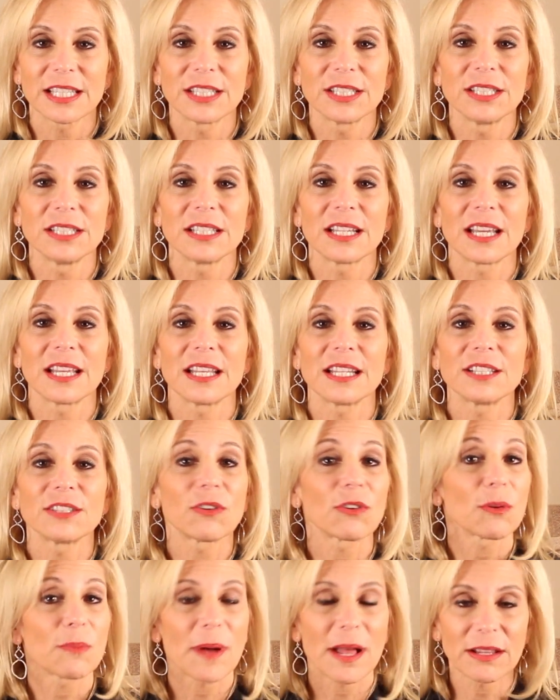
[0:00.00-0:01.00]
and
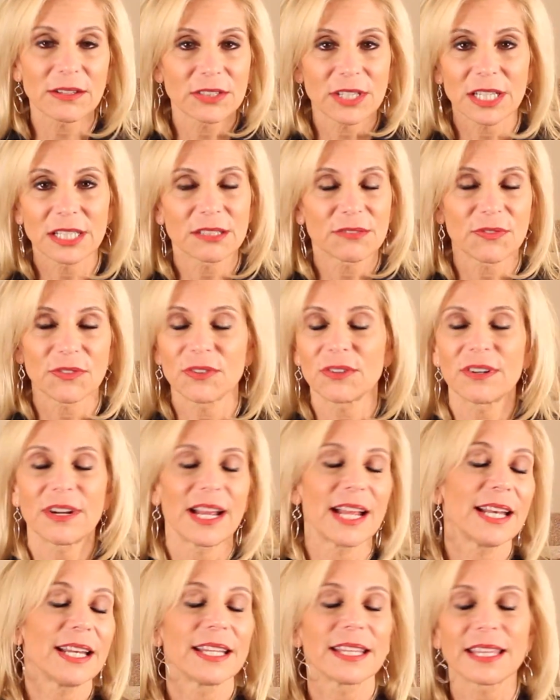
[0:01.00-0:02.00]
don't apologize for
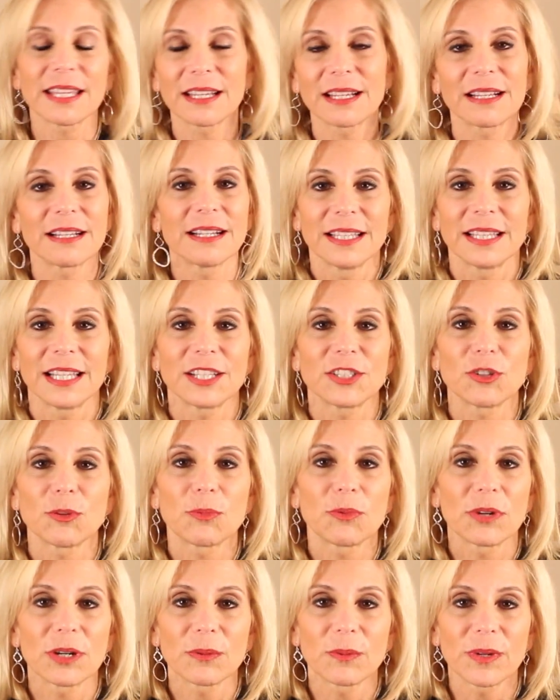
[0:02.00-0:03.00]
anything that you're
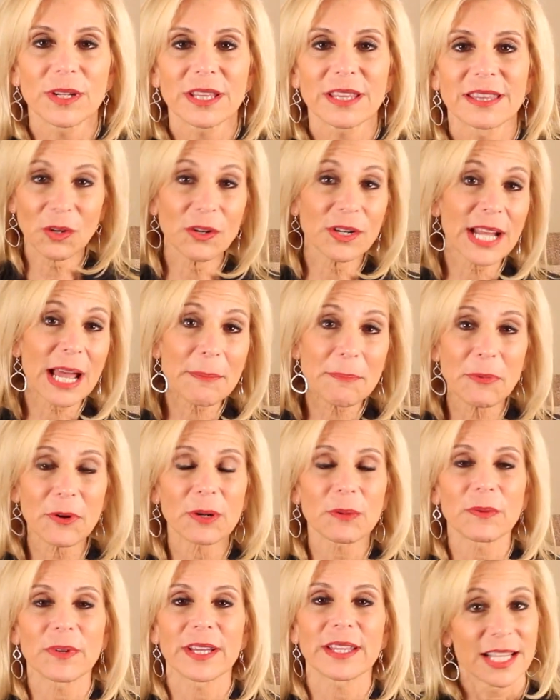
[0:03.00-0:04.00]
born with or not
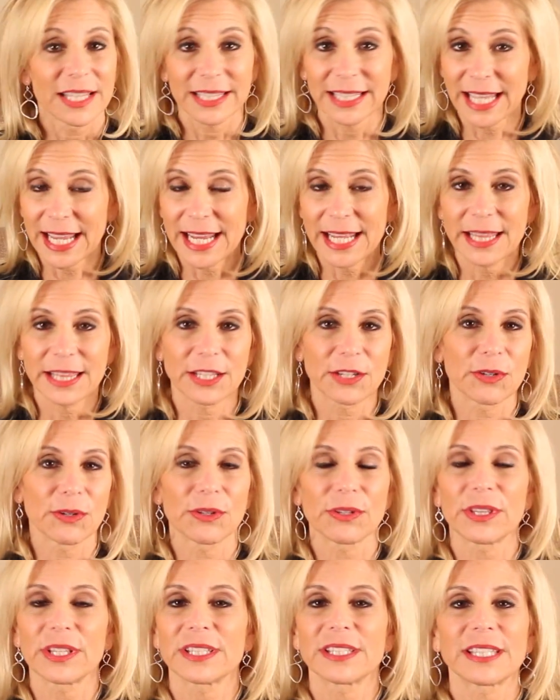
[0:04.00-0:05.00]
born with. Length,
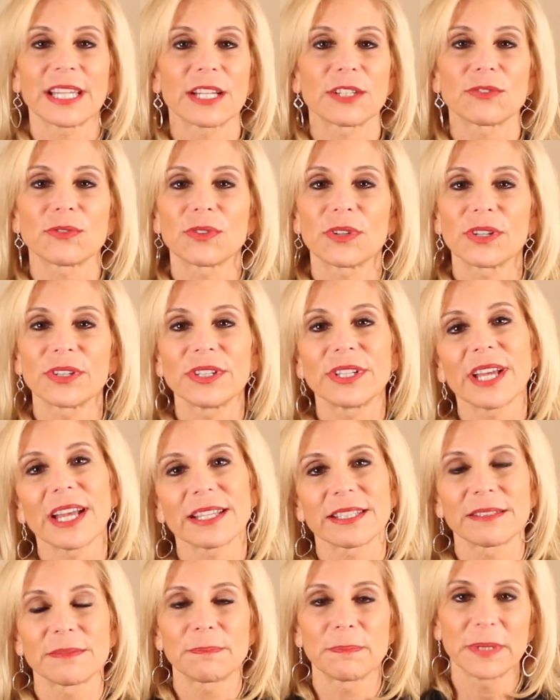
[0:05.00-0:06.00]
girth, etc.
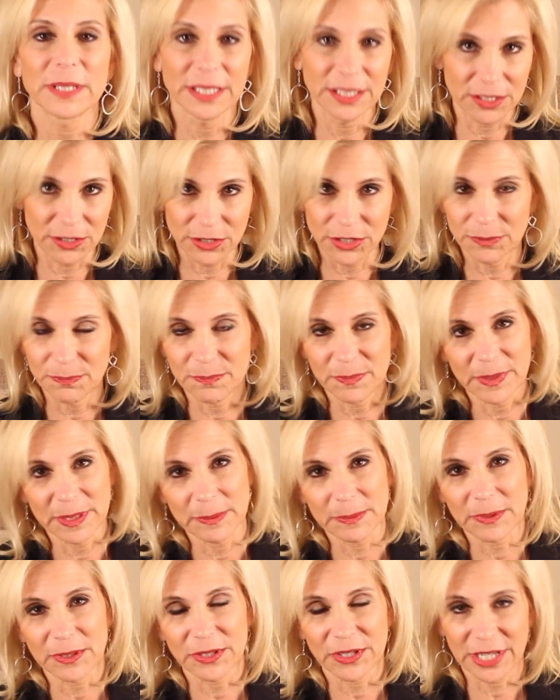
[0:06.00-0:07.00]
Yes, you know,
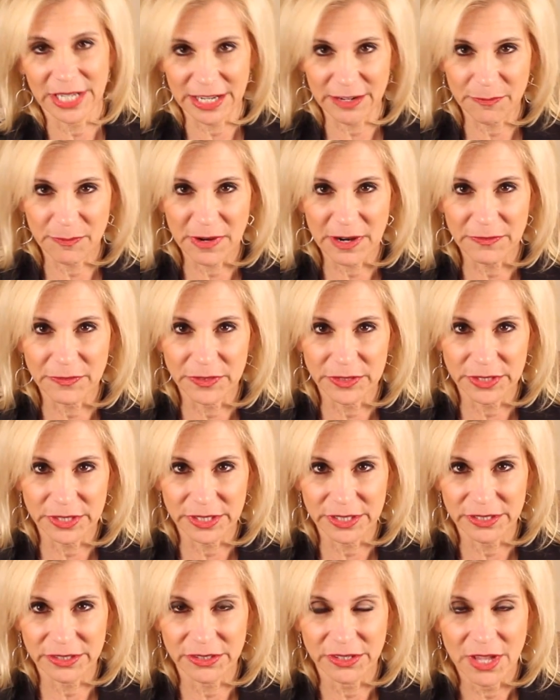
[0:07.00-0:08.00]
people are going to have
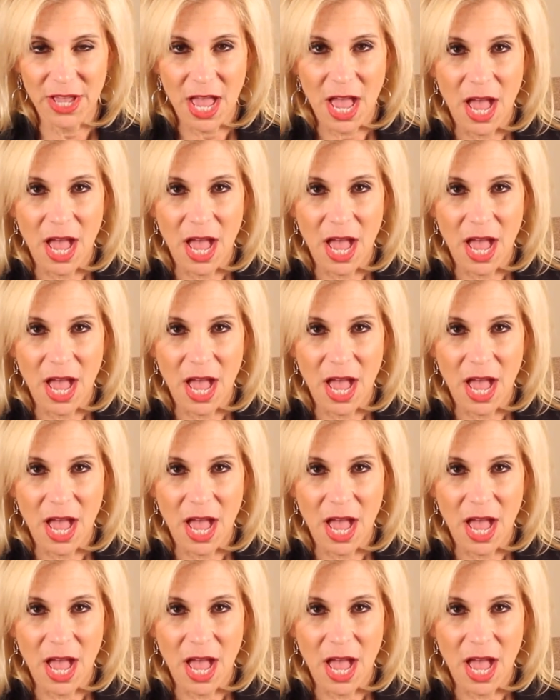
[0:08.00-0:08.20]
preferences.